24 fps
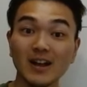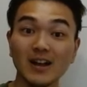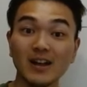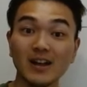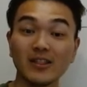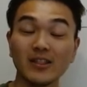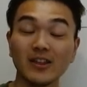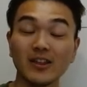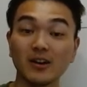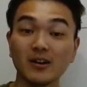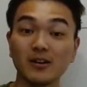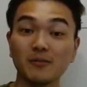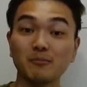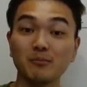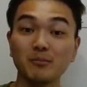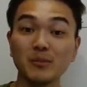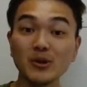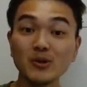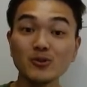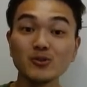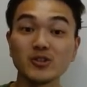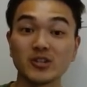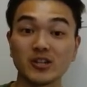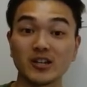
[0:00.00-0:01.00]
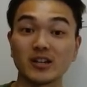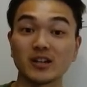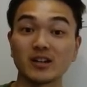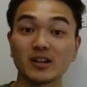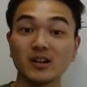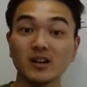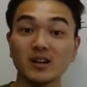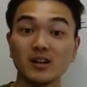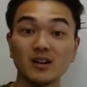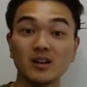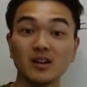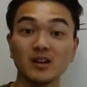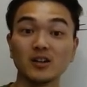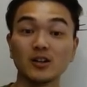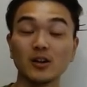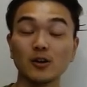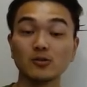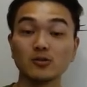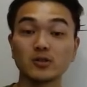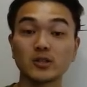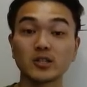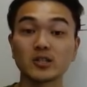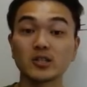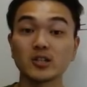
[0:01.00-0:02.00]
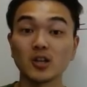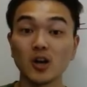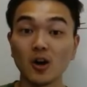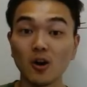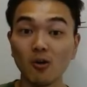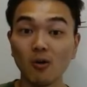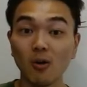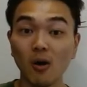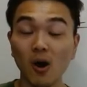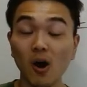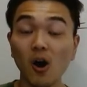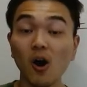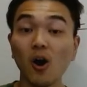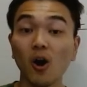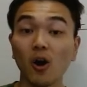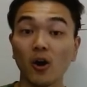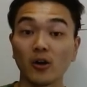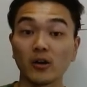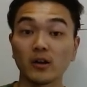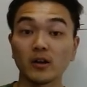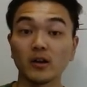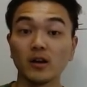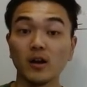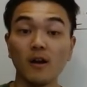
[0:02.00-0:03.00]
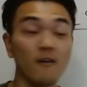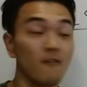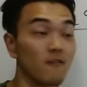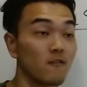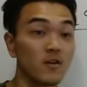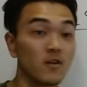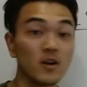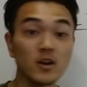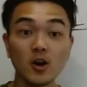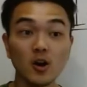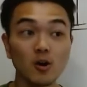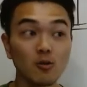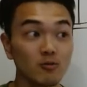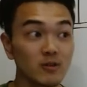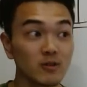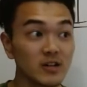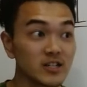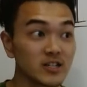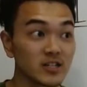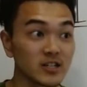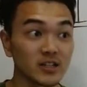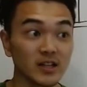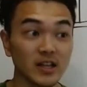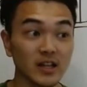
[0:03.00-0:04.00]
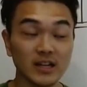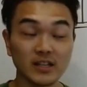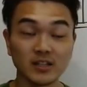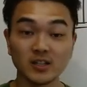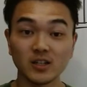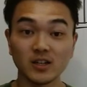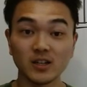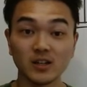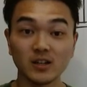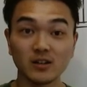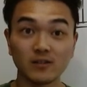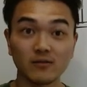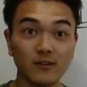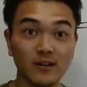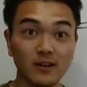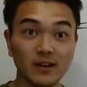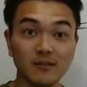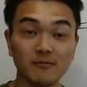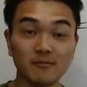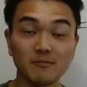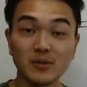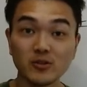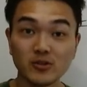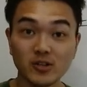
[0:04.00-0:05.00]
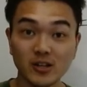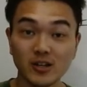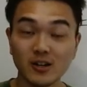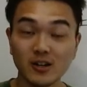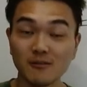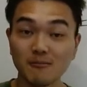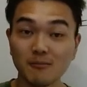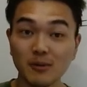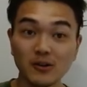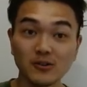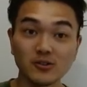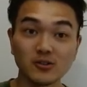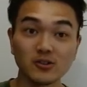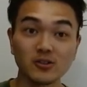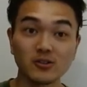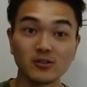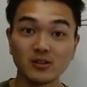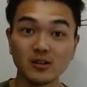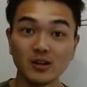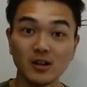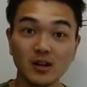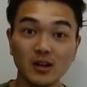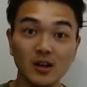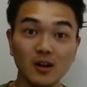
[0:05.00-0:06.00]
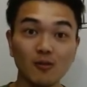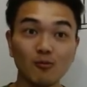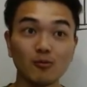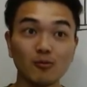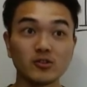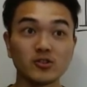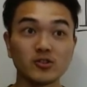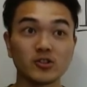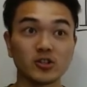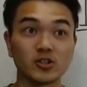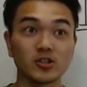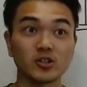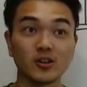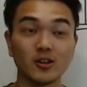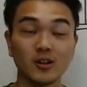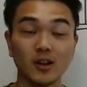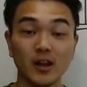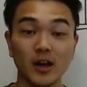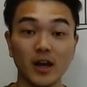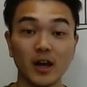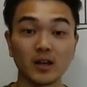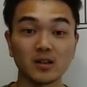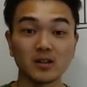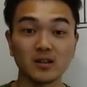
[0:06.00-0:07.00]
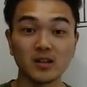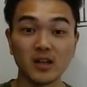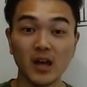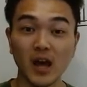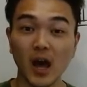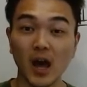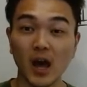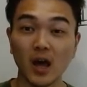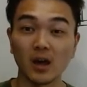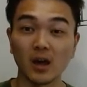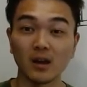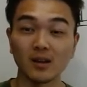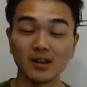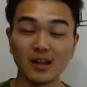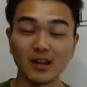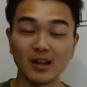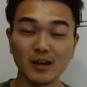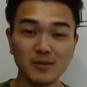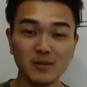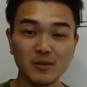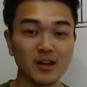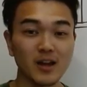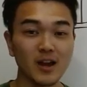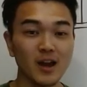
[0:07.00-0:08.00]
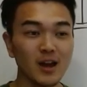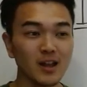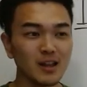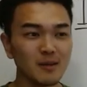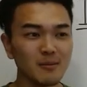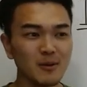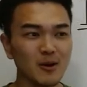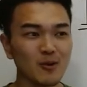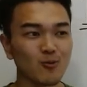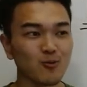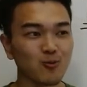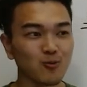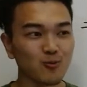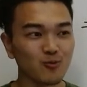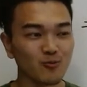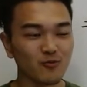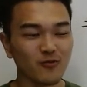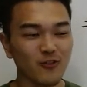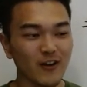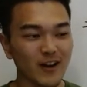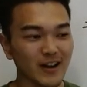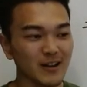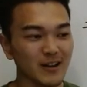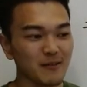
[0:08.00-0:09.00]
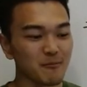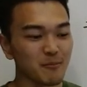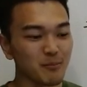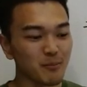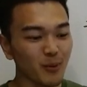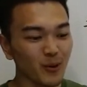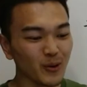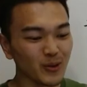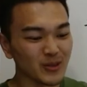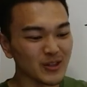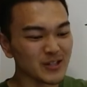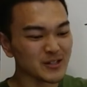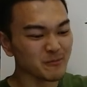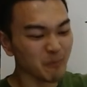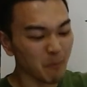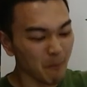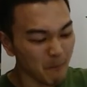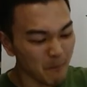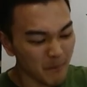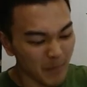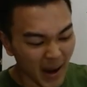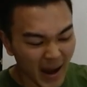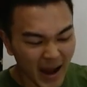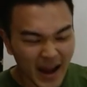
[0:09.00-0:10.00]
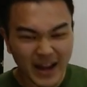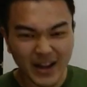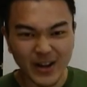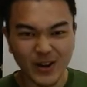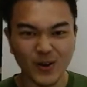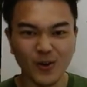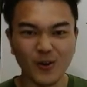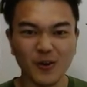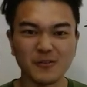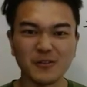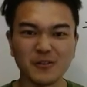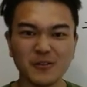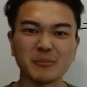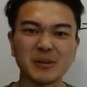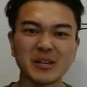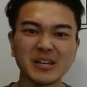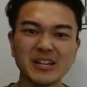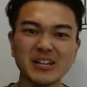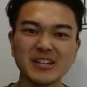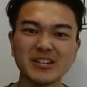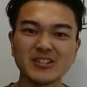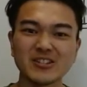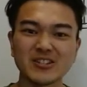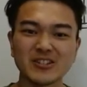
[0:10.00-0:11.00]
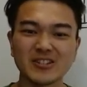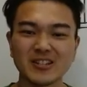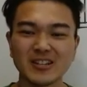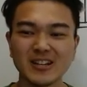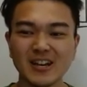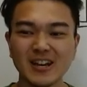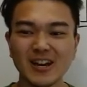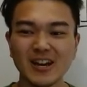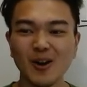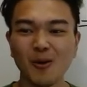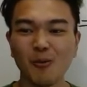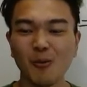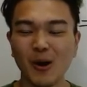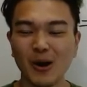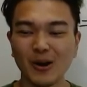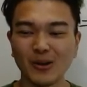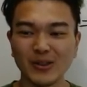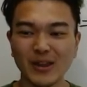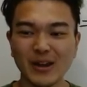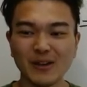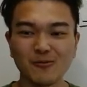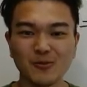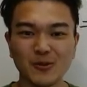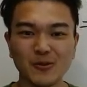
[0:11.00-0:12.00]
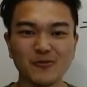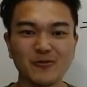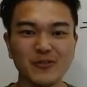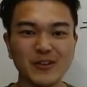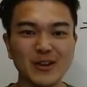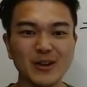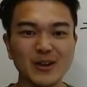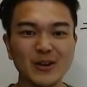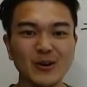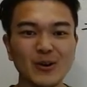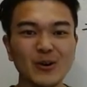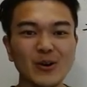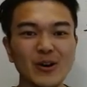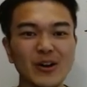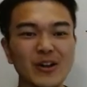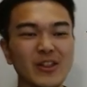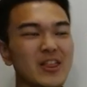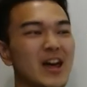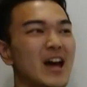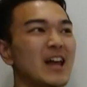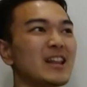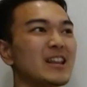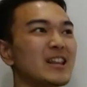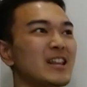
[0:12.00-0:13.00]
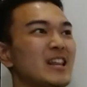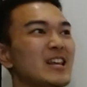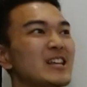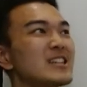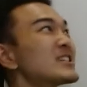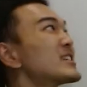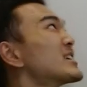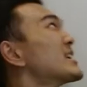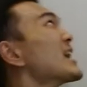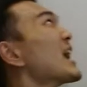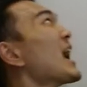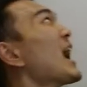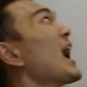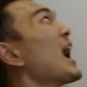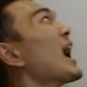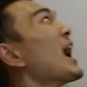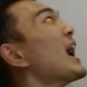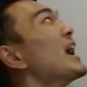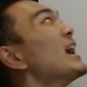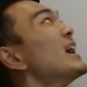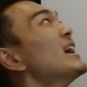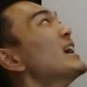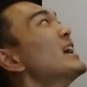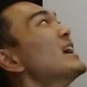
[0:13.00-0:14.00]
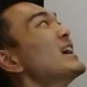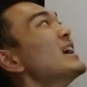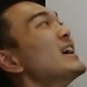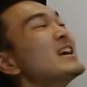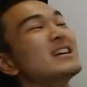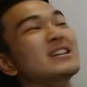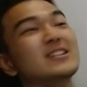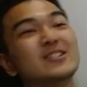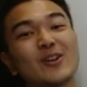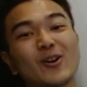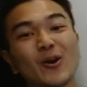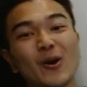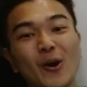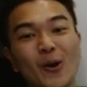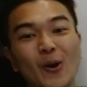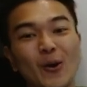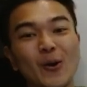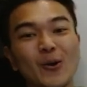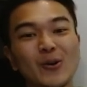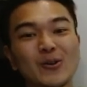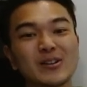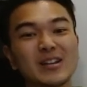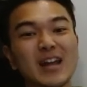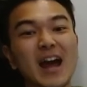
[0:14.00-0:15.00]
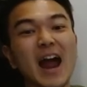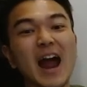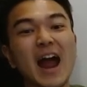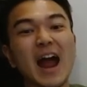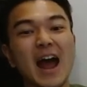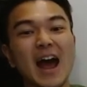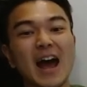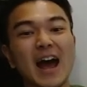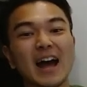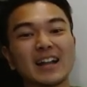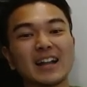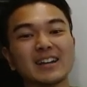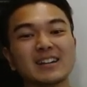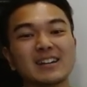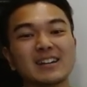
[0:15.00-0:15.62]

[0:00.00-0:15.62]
the music goes so hard. For no reason. Like, the fucking music composer was just all like, yeah, let me fucking put this banger of a piece while they reveal that this guy is her dad.